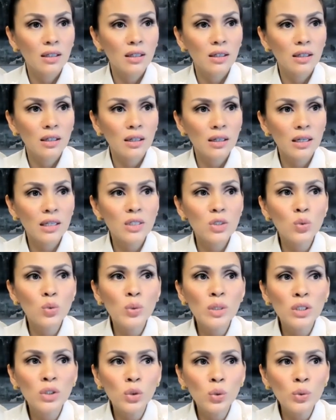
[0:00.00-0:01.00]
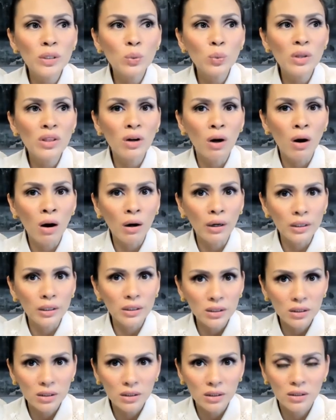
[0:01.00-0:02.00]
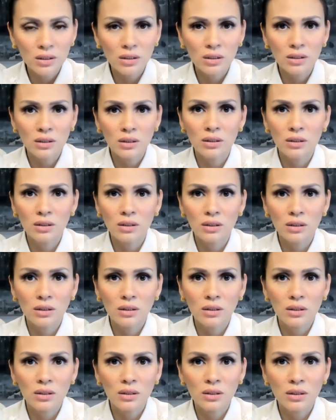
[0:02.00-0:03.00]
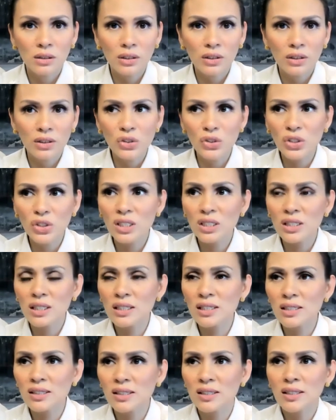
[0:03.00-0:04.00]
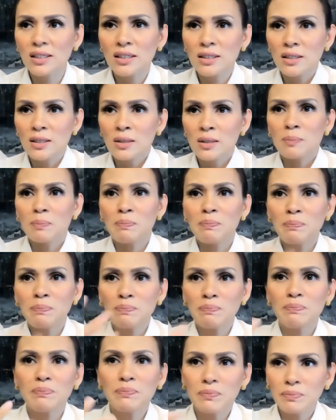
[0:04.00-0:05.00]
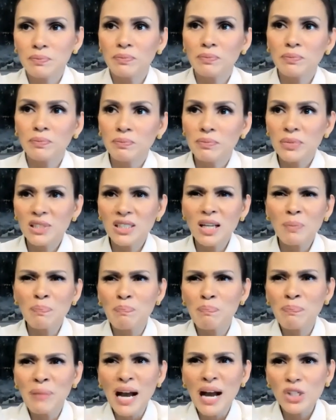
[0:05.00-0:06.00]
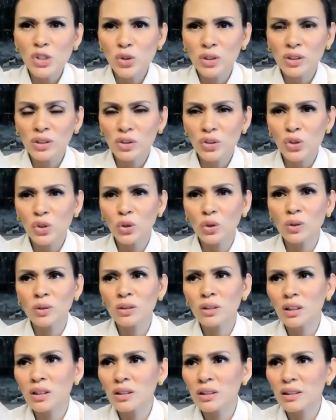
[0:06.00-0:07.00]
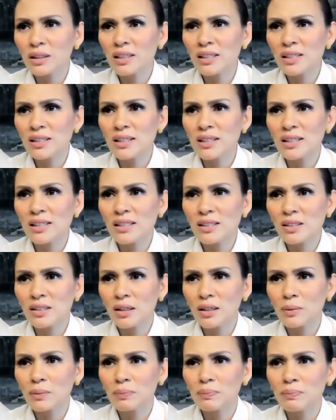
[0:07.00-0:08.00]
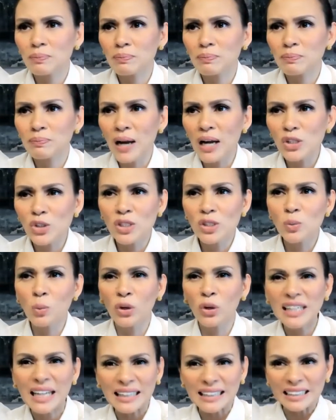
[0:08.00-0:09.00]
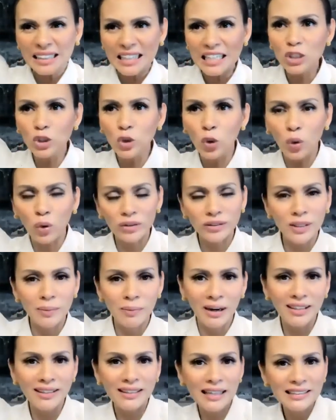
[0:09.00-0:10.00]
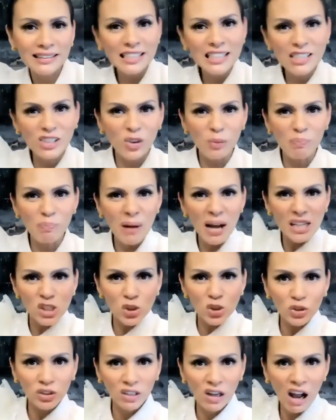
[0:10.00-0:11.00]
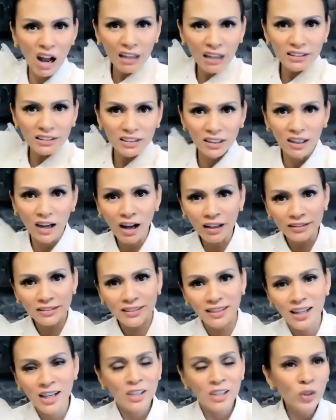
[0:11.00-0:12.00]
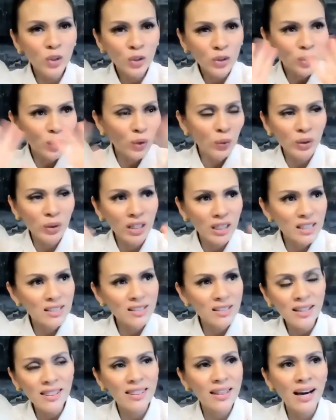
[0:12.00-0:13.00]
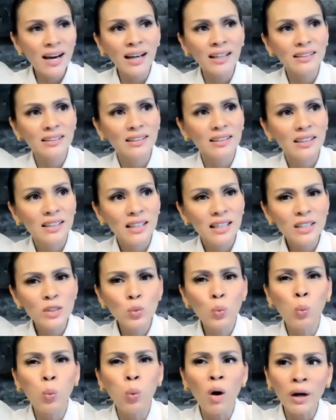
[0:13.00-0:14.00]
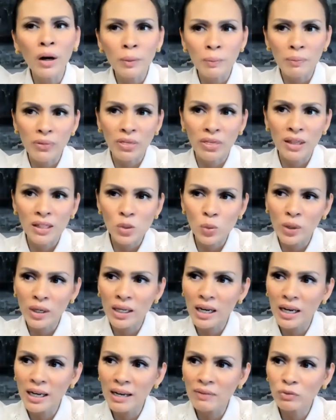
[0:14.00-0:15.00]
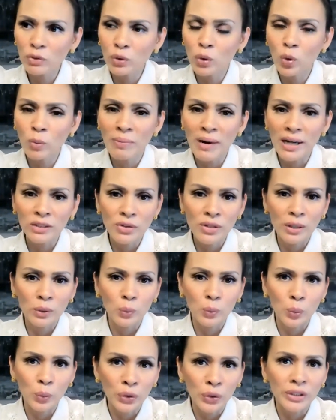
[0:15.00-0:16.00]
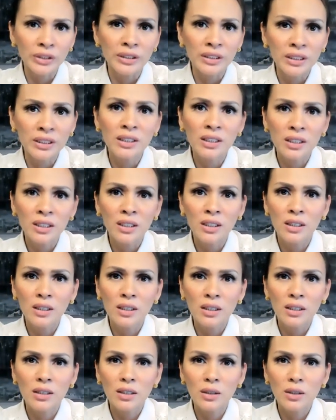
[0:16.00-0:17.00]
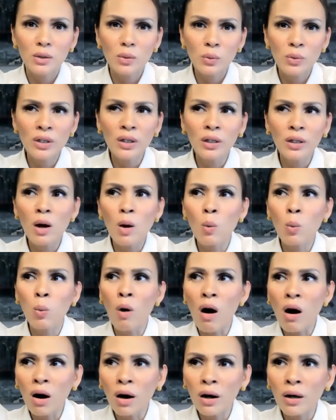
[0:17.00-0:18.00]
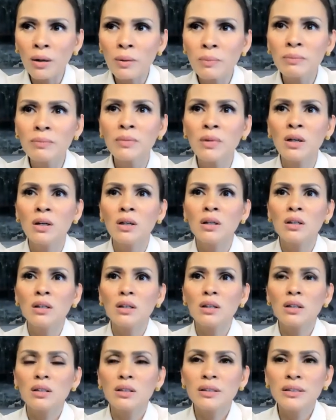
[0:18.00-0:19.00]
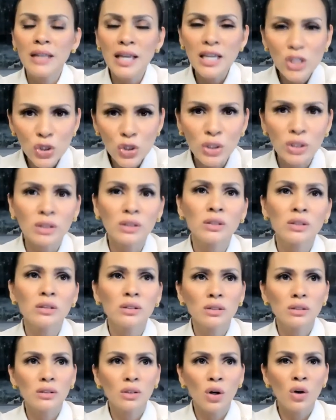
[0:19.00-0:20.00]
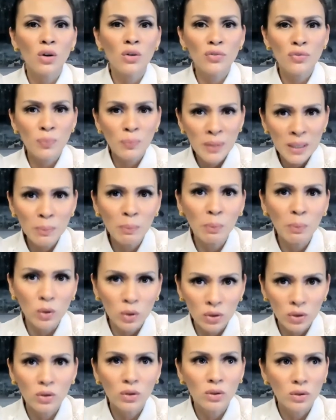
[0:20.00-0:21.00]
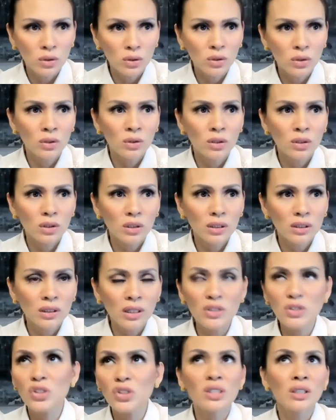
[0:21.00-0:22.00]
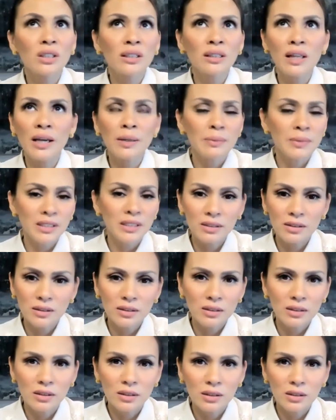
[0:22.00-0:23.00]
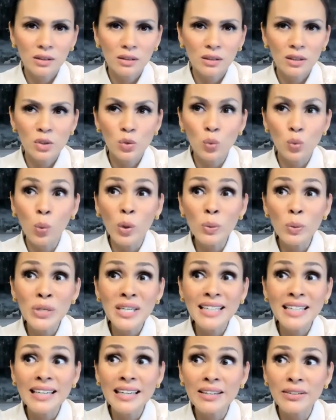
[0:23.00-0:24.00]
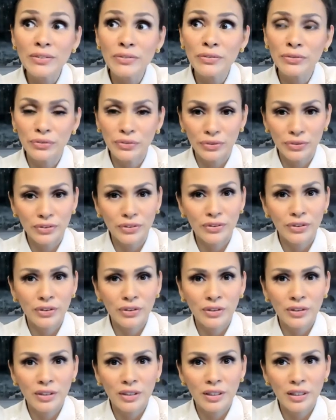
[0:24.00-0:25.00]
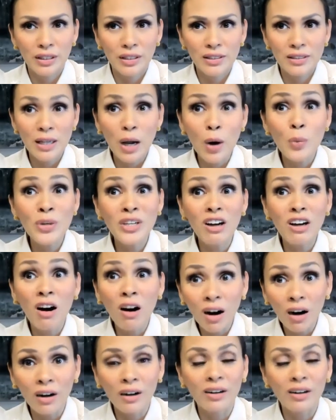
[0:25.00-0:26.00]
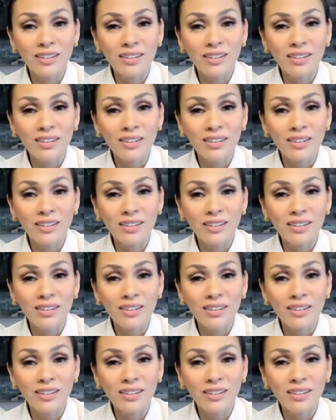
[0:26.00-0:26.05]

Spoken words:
It's we do it with heart. There's just this, it's not passion, because, you know, this passion is more Latino, diba? Latino, passion, hot, hot. No, it's not that. It's warmth. That's why I have to go back to that word. We are a warm nation of people, not just our climate. It's what we give. It's how we are.